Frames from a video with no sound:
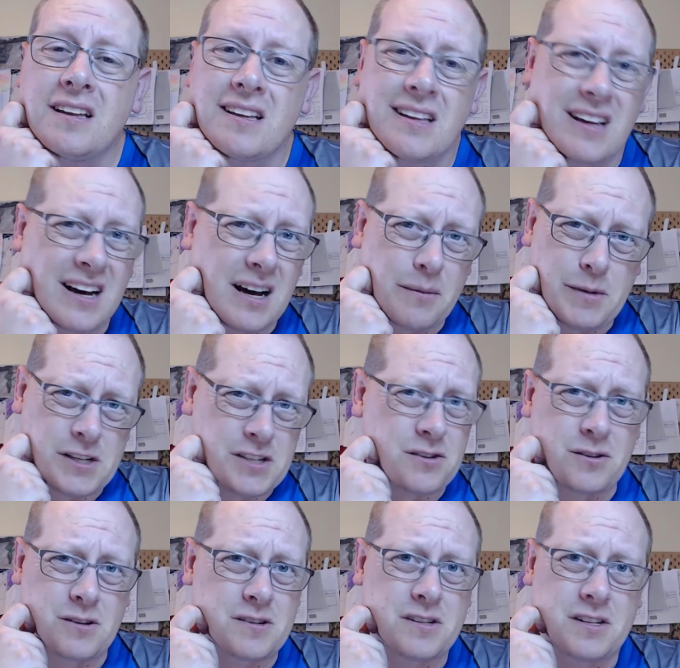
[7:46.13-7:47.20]
Hobby
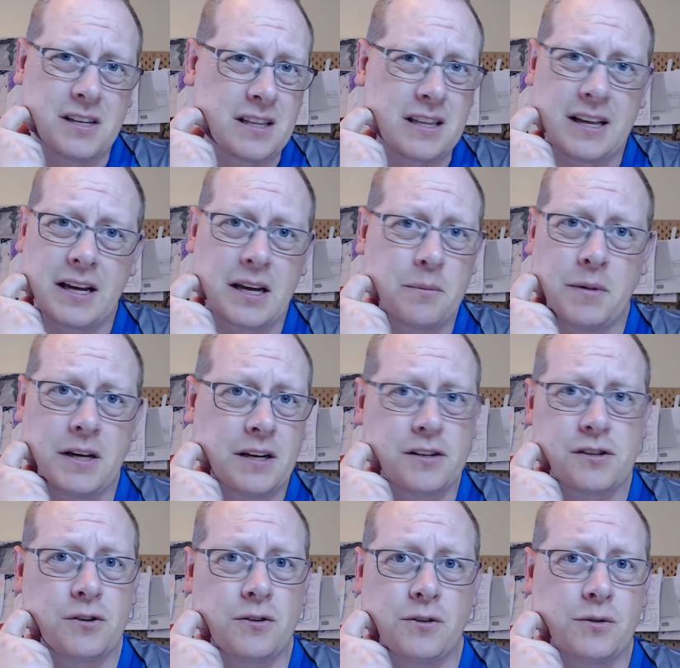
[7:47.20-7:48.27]
stores didn't like being
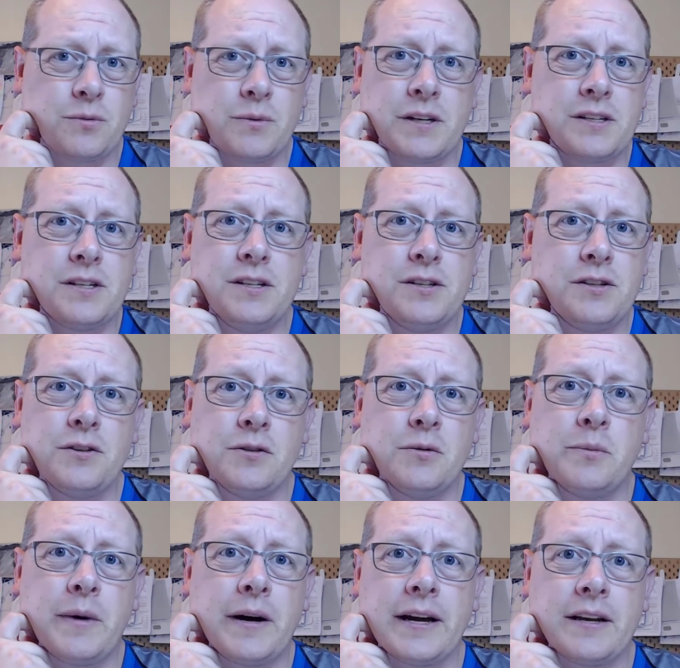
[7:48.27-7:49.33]
told what to do
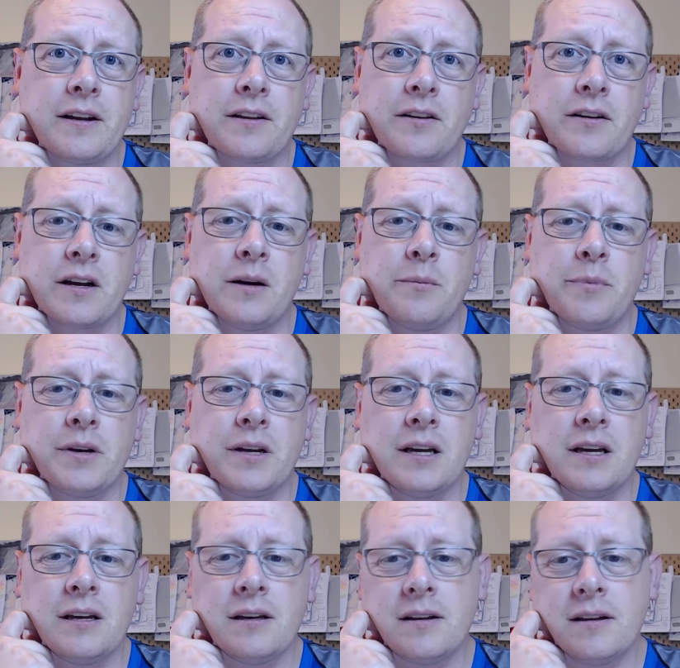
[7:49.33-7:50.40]
by another
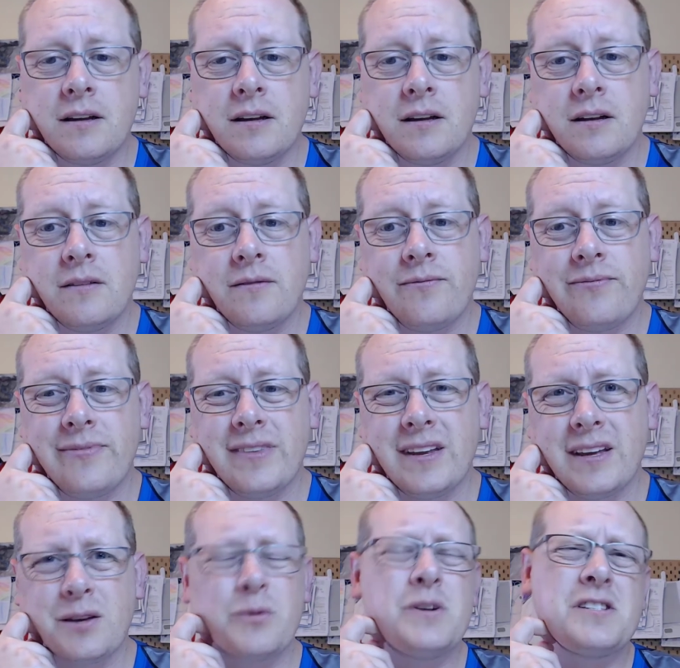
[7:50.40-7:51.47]
company.
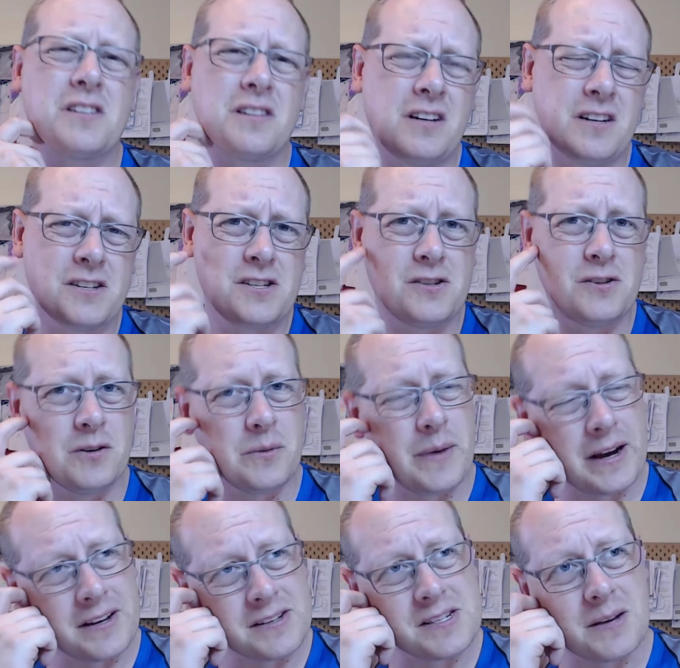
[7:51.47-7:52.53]
And there was a lawsuit
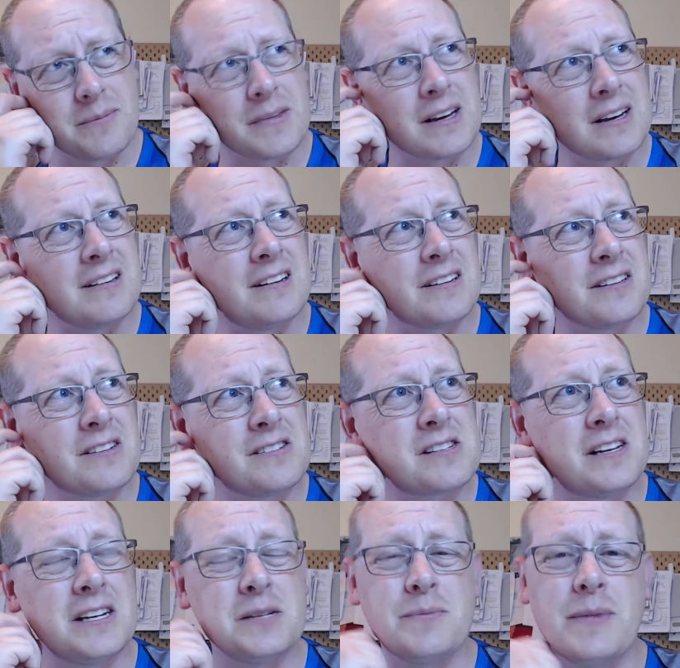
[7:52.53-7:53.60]
about something along those
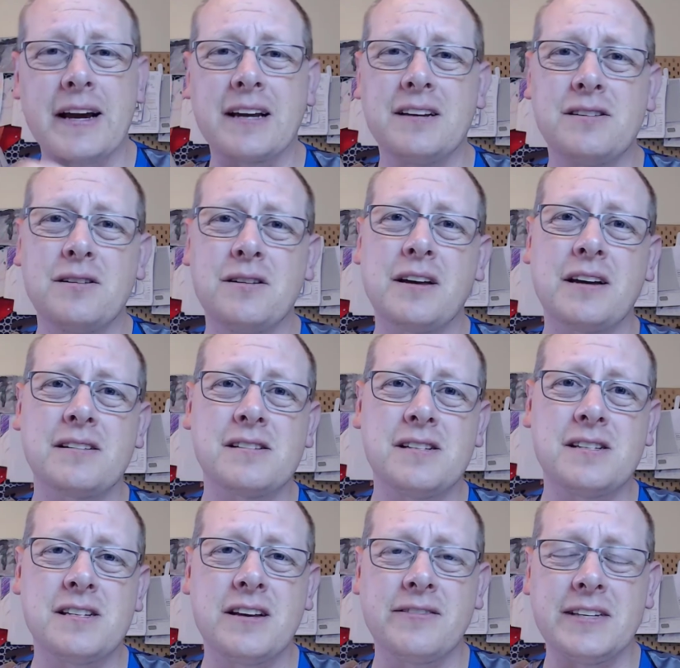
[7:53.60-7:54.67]
lines back in
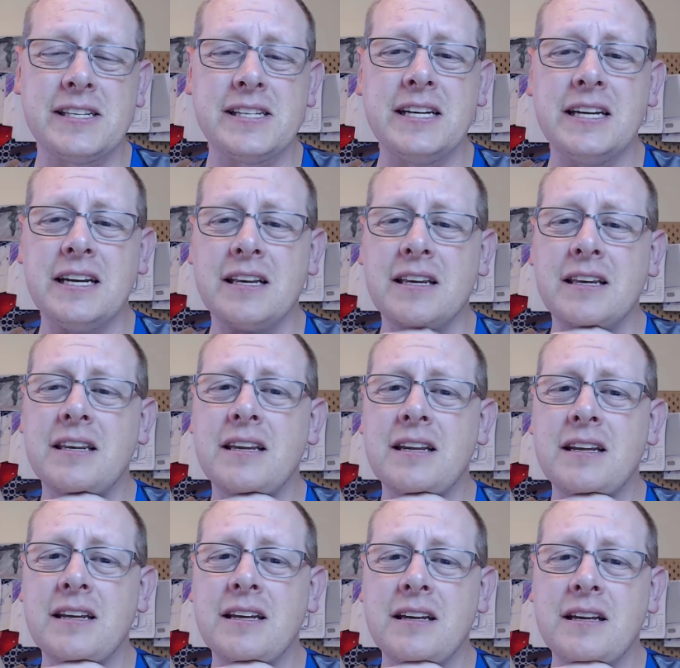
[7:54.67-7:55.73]
2017.
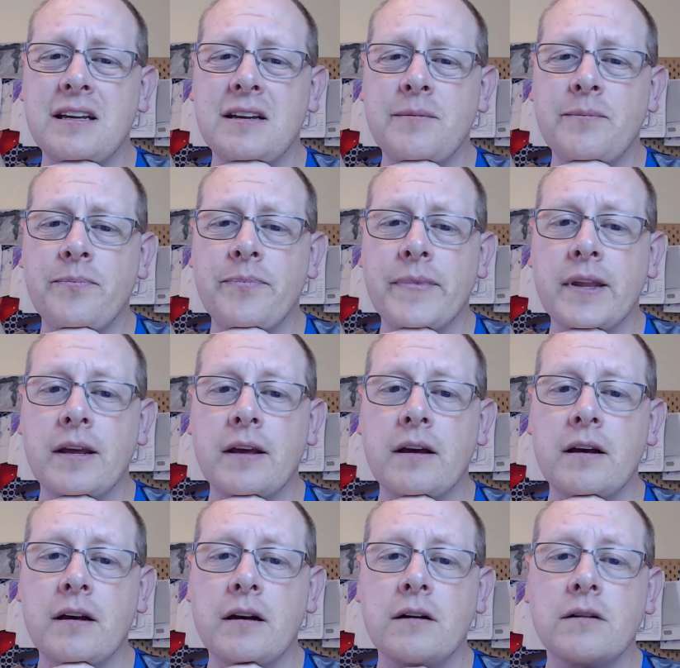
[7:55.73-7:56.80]

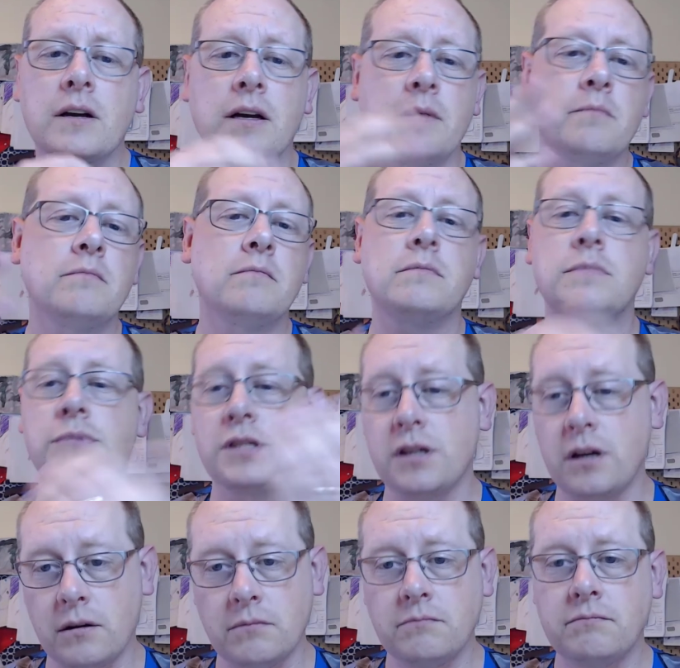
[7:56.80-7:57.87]
Okay,
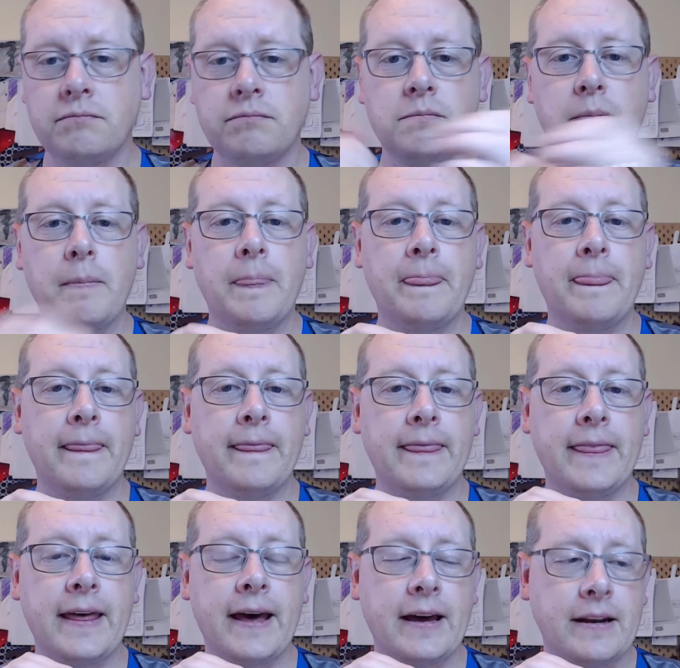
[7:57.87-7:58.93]
so
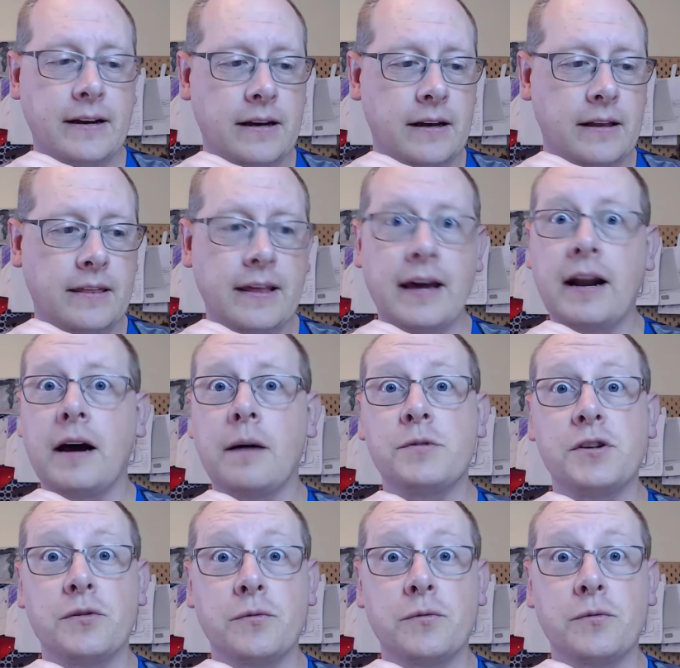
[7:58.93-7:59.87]
that option